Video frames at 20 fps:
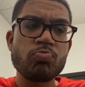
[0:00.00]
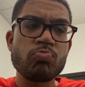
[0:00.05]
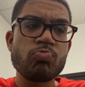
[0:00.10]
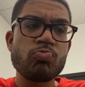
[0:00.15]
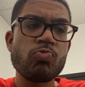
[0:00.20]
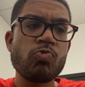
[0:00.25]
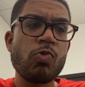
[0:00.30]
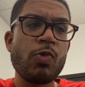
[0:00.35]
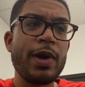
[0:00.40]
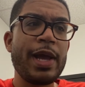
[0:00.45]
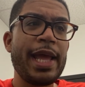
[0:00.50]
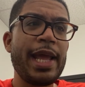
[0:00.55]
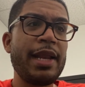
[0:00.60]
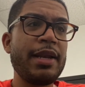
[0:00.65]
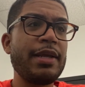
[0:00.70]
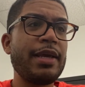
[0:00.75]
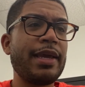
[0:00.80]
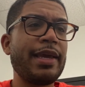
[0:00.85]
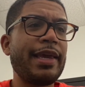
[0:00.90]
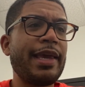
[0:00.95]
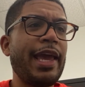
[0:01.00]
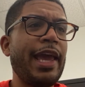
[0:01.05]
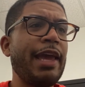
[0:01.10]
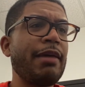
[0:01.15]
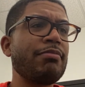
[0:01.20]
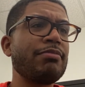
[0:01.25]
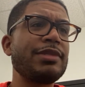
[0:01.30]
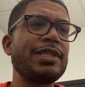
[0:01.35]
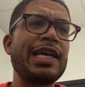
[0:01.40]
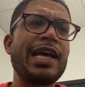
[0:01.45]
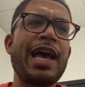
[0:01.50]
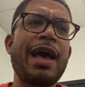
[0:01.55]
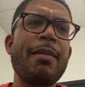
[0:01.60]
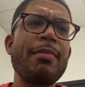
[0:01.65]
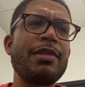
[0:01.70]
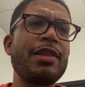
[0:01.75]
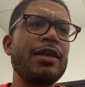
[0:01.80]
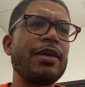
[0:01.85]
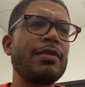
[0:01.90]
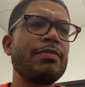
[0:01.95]
when it came
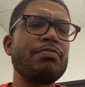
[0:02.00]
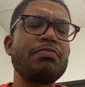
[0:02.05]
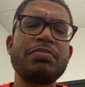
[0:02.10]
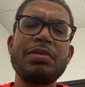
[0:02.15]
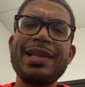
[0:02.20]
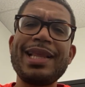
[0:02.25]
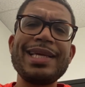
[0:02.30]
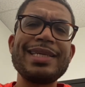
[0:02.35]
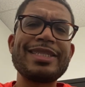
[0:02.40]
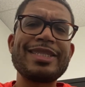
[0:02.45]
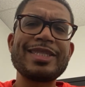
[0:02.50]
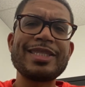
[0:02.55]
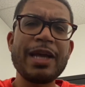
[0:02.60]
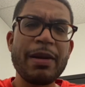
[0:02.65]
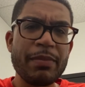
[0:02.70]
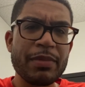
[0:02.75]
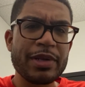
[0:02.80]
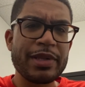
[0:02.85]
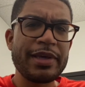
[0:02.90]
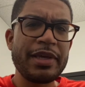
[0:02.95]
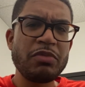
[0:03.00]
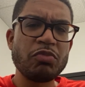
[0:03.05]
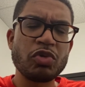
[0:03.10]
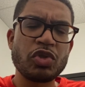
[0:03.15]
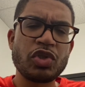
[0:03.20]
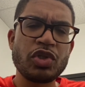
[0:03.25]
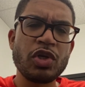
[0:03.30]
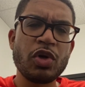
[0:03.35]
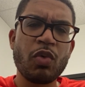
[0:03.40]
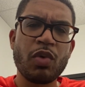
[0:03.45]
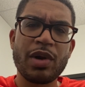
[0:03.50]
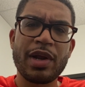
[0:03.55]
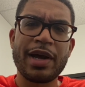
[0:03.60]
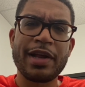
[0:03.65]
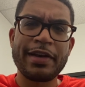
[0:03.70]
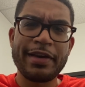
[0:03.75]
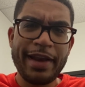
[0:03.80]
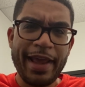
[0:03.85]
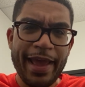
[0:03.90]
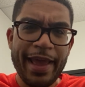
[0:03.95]
time to play Summer League, which is going
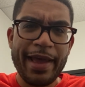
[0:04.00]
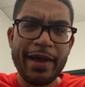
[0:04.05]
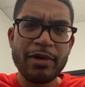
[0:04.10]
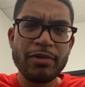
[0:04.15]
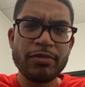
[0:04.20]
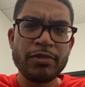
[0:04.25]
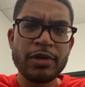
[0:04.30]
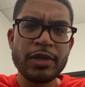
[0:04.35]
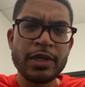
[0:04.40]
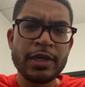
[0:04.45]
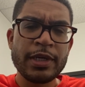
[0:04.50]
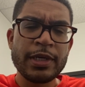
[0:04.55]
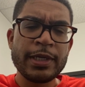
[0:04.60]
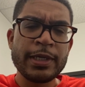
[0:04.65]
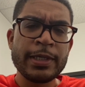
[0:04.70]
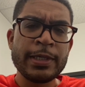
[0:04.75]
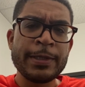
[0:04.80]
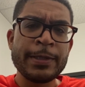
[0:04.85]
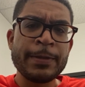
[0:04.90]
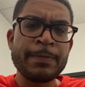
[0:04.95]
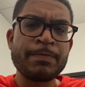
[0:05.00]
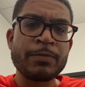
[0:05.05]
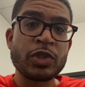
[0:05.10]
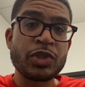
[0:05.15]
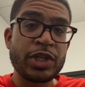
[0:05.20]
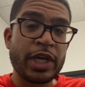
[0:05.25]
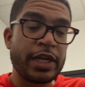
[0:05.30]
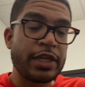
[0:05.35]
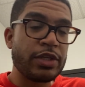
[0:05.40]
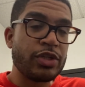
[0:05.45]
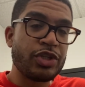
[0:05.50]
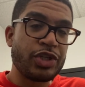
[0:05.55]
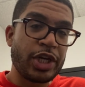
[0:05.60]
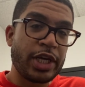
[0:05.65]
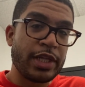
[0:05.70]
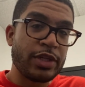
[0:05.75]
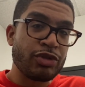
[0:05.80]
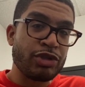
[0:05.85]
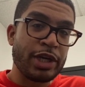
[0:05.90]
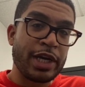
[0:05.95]
on now, shout out to
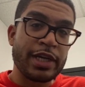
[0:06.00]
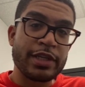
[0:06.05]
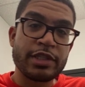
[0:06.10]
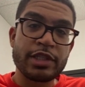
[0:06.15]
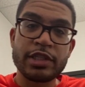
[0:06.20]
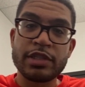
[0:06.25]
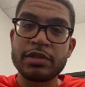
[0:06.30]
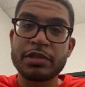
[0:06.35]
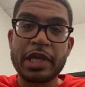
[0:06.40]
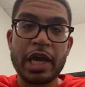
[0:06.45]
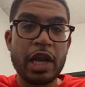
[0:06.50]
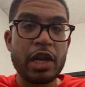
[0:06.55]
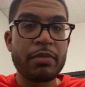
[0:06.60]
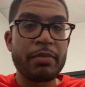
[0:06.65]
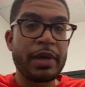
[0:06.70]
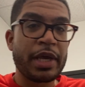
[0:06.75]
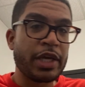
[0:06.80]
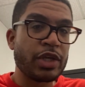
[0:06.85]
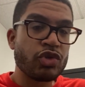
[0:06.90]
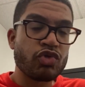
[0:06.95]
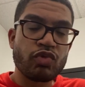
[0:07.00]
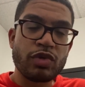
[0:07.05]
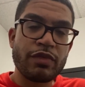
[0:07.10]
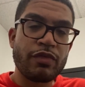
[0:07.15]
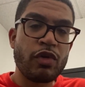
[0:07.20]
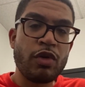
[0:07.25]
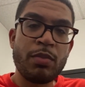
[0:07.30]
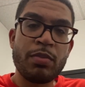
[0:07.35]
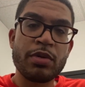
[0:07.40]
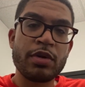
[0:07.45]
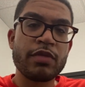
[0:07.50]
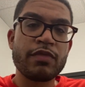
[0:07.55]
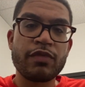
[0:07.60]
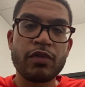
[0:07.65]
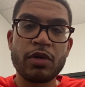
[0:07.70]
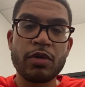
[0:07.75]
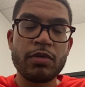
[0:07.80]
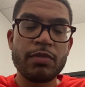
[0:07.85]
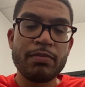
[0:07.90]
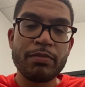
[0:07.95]
Jalen Johnson, Skylar Mays, Shreve Cooper
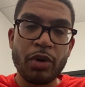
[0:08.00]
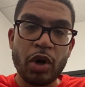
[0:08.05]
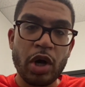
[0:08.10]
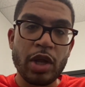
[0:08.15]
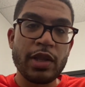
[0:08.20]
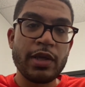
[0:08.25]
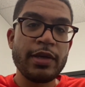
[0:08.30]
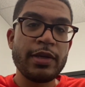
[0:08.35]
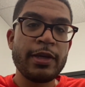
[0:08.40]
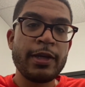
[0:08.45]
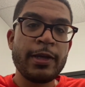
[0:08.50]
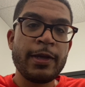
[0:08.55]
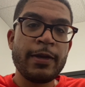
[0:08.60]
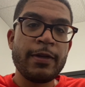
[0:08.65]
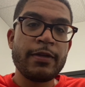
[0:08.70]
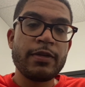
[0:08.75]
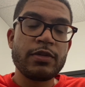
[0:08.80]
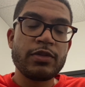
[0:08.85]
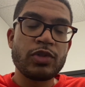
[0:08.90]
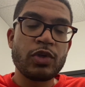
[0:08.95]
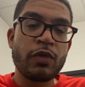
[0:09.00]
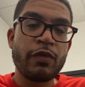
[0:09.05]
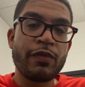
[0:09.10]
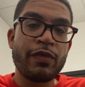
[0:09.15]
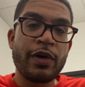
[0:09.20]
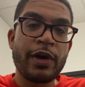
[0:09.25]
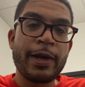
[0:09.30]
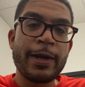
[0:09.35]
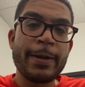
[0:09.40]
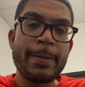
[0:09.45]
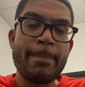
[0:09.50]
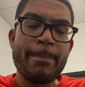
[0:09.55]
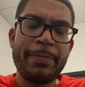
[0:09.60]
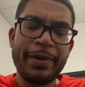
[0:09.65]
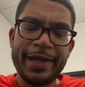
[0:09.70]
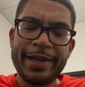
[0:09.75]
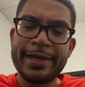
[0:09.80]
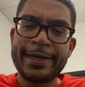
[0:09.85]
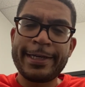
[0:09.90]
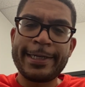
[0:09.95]
for balling so far. But